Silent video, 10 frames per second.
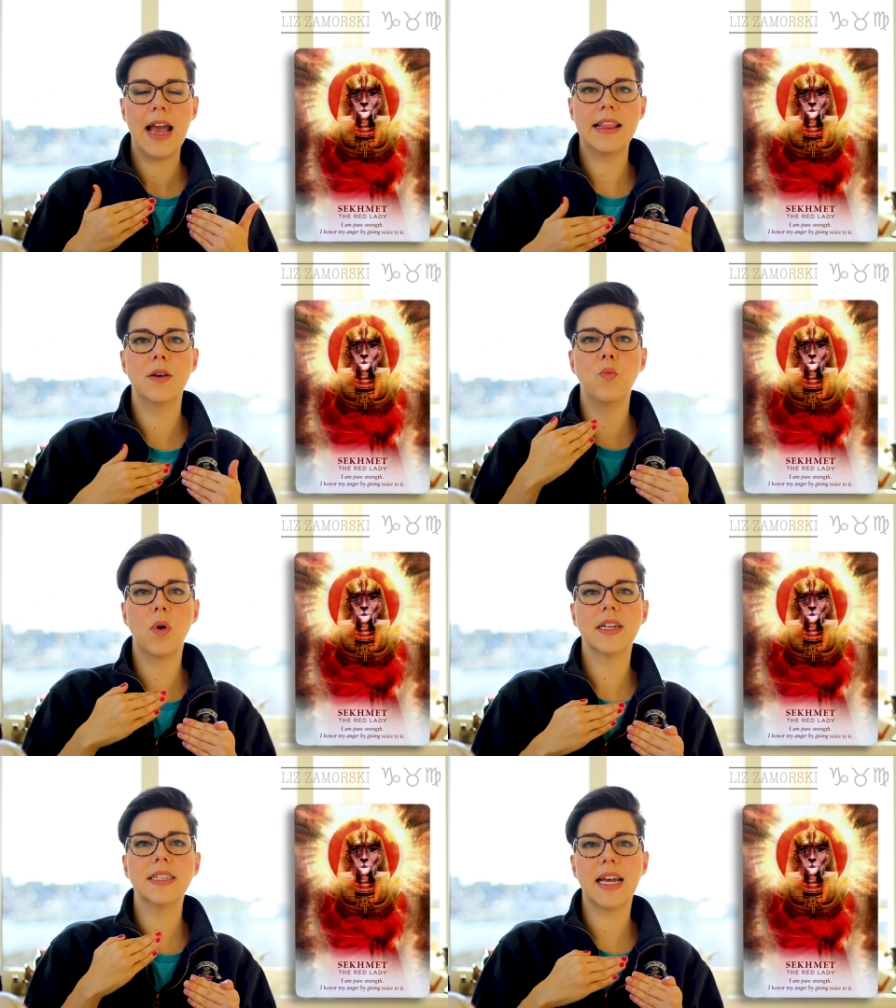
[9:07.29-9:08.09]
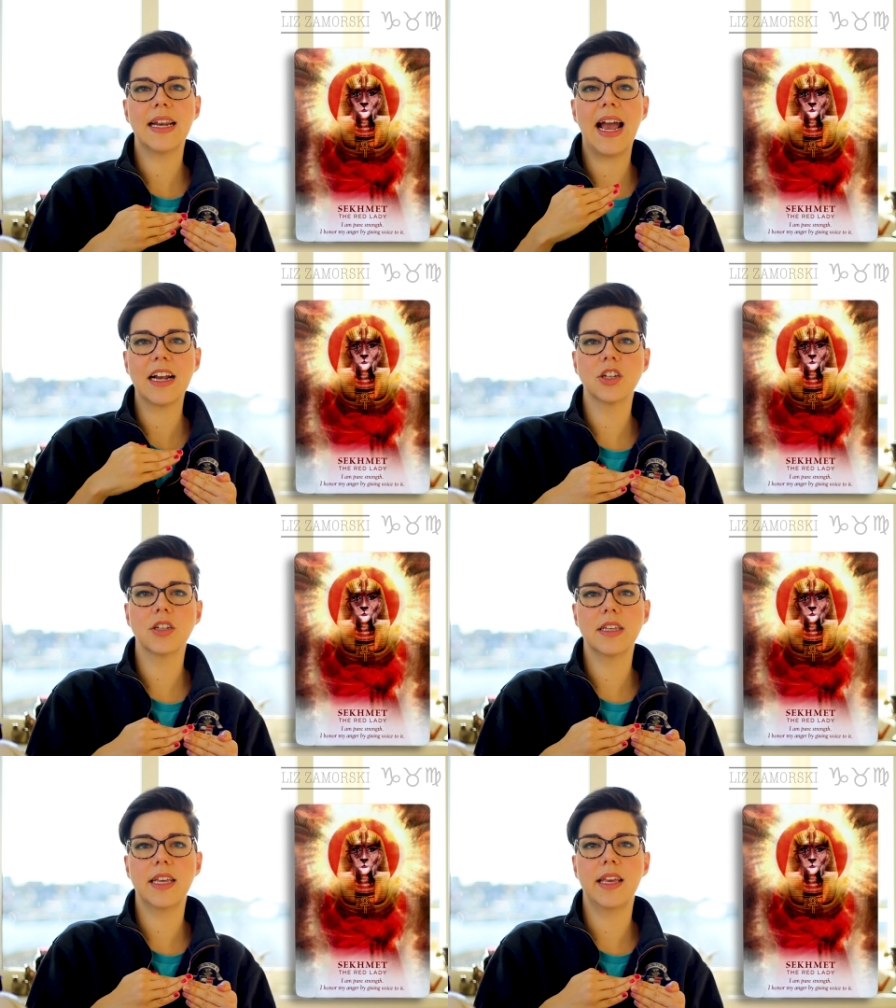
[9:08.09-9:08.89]
And then what is that
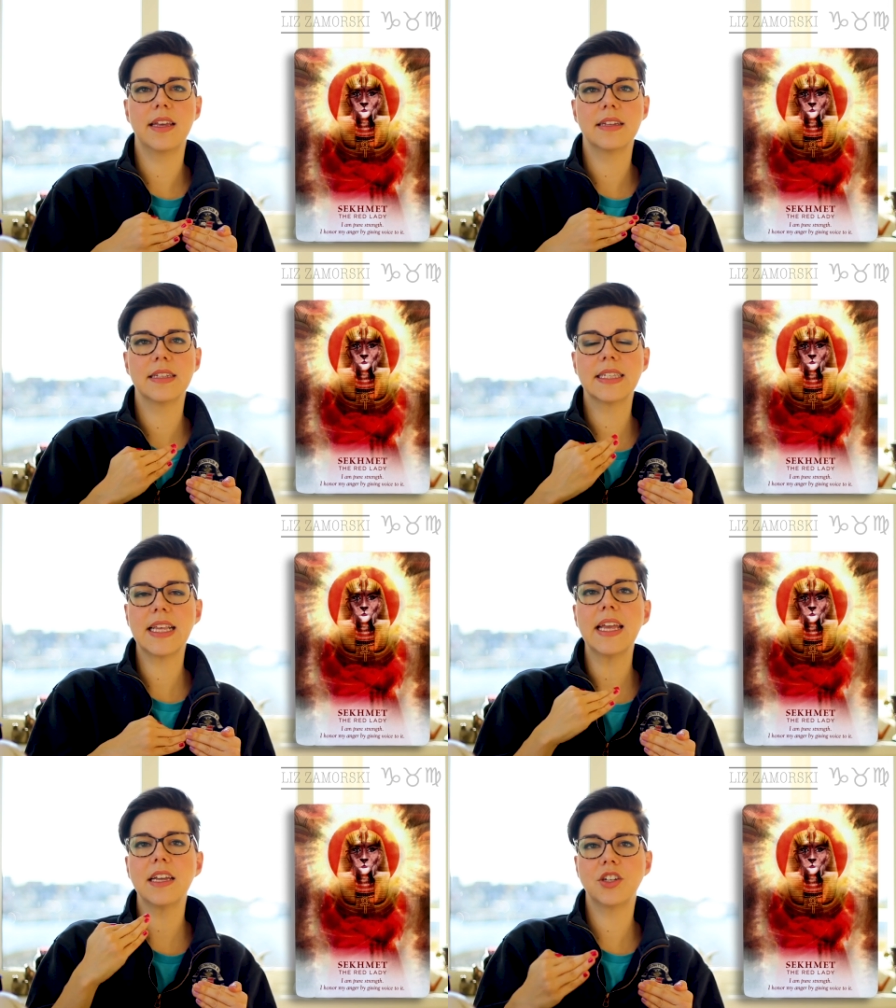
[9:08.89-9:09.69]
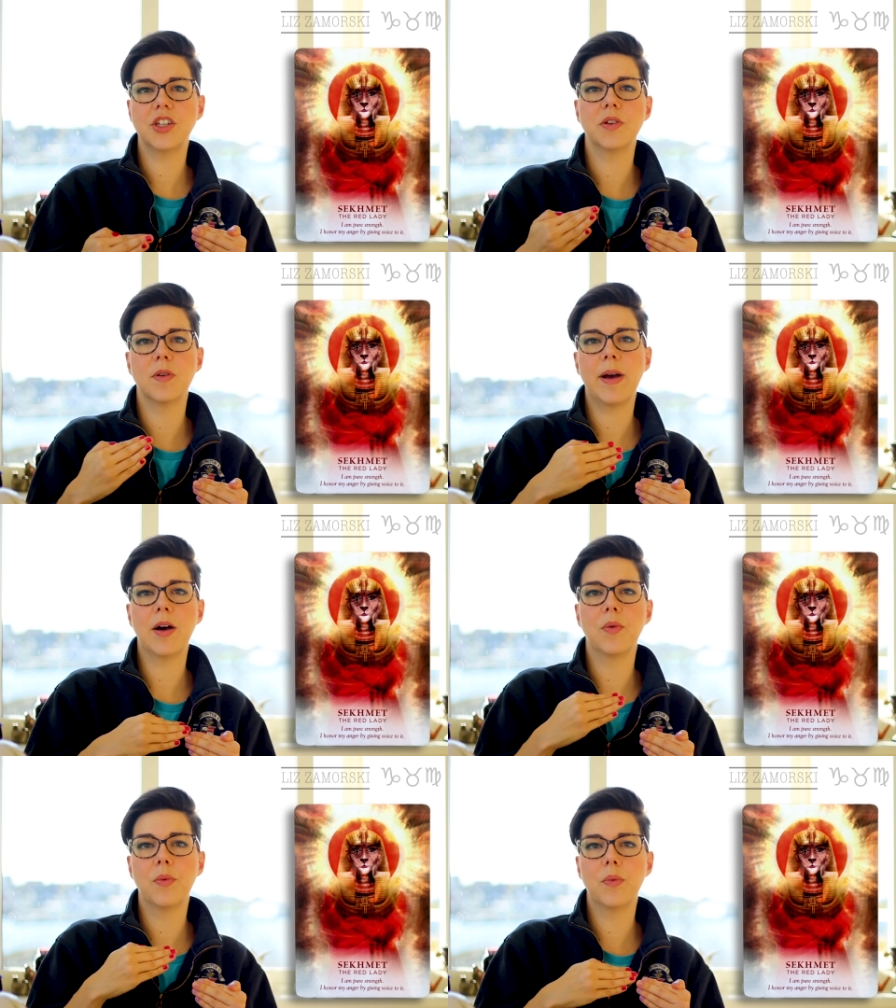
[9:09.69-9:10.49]
actually saying to you
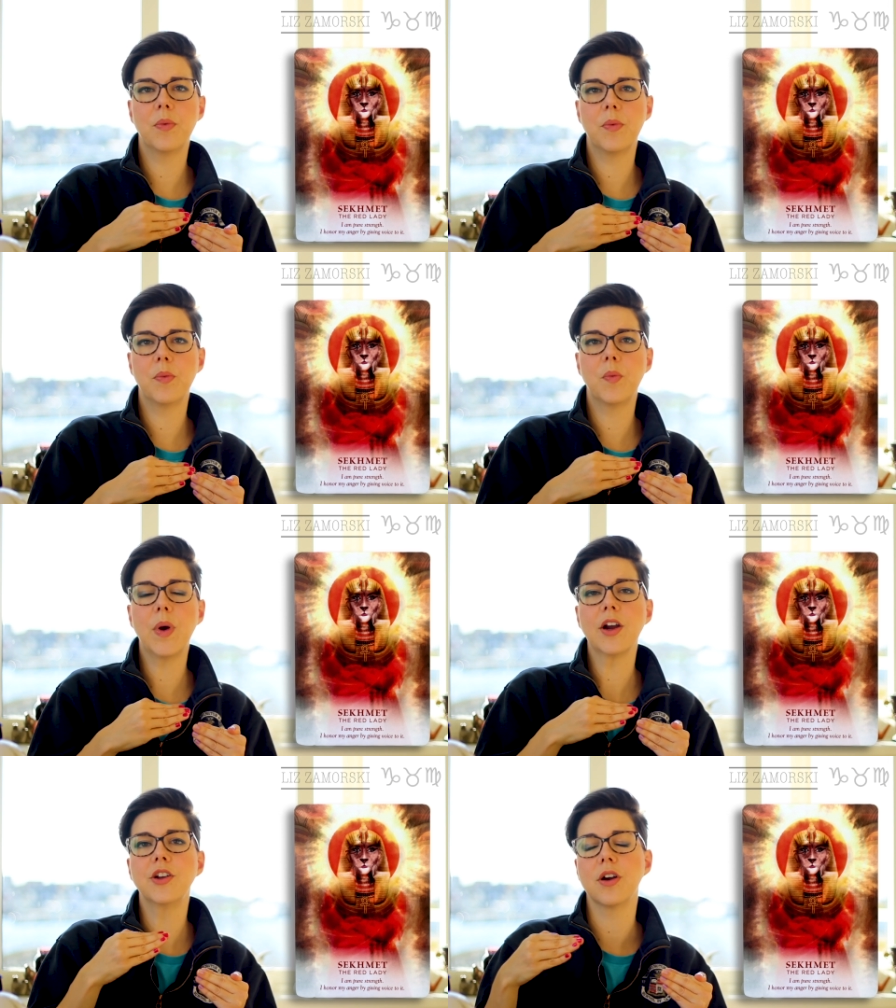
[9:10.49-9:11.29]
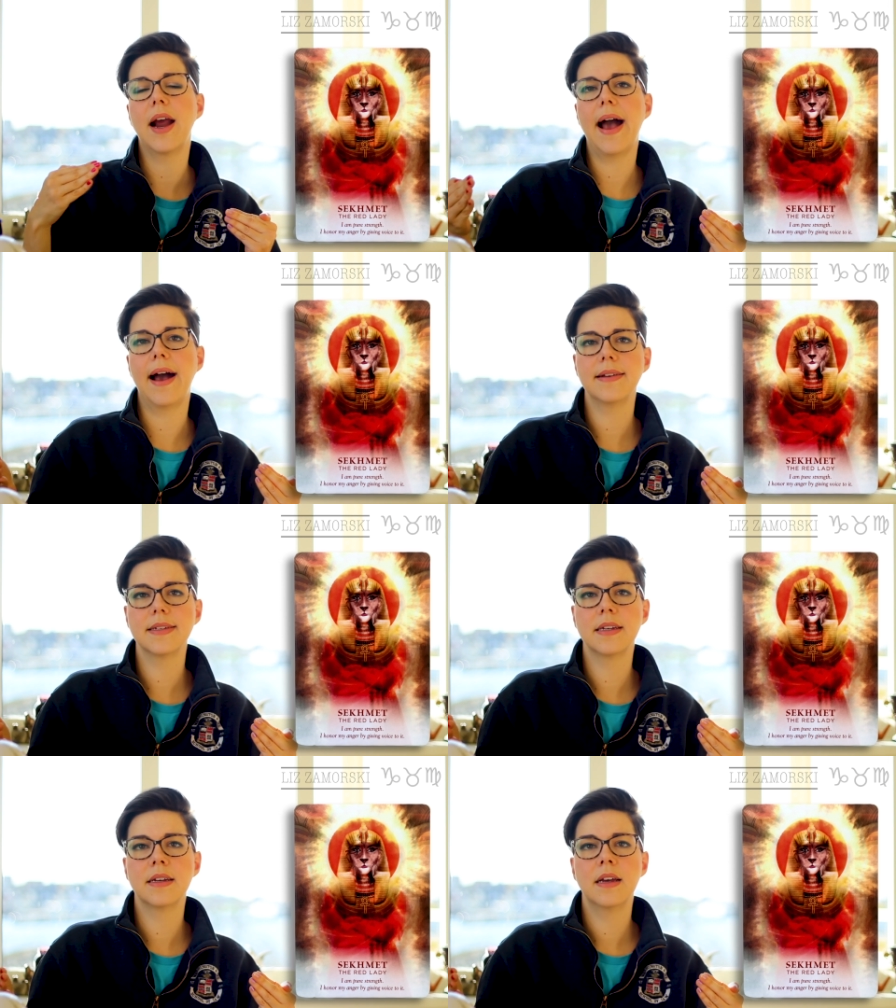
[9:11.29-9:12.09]
about where you're
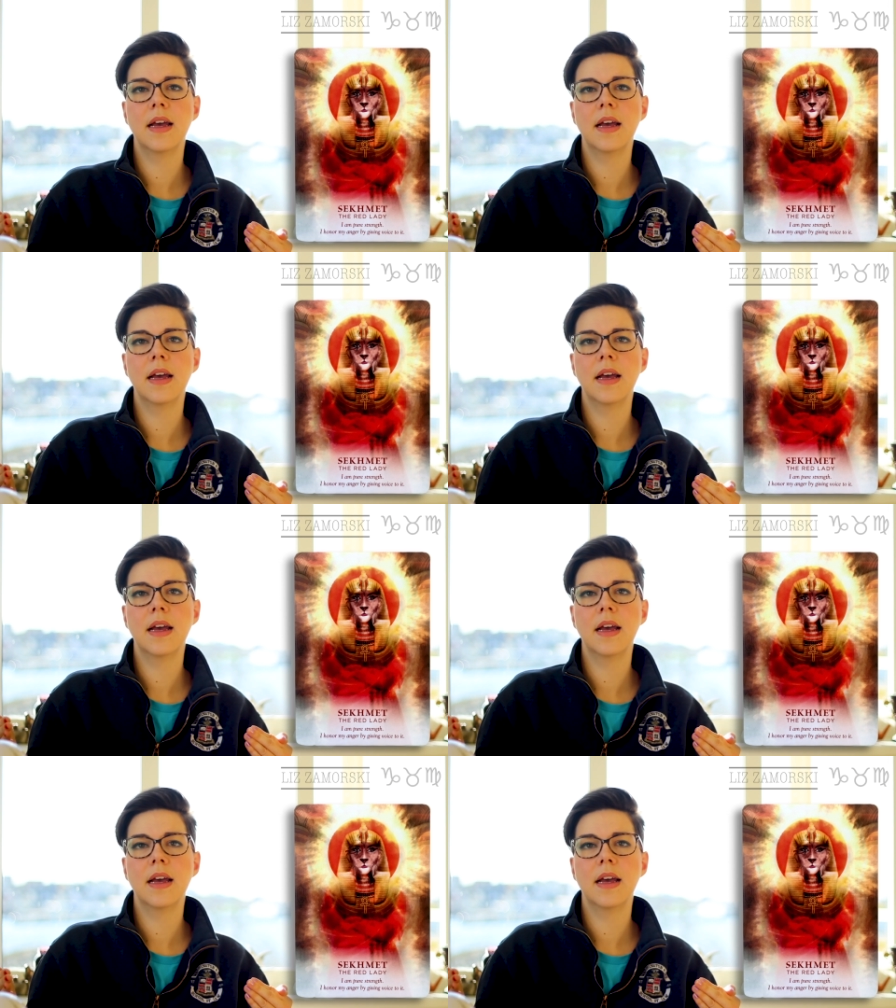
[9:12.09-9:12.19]
at?